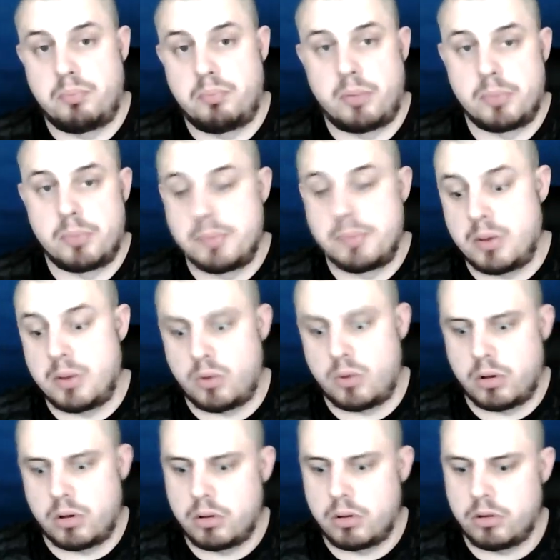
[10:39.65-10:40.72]
Bob the
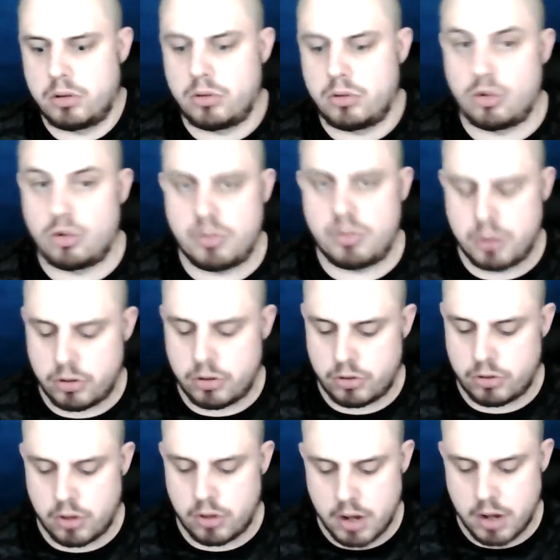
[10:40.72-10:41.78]
Builder, dodgy
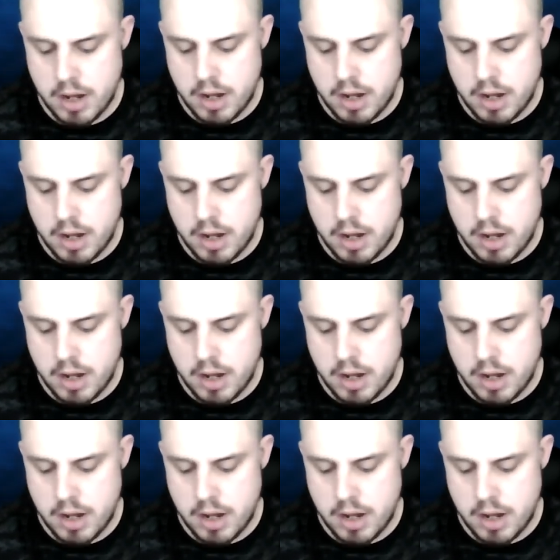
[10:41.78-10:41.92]
person.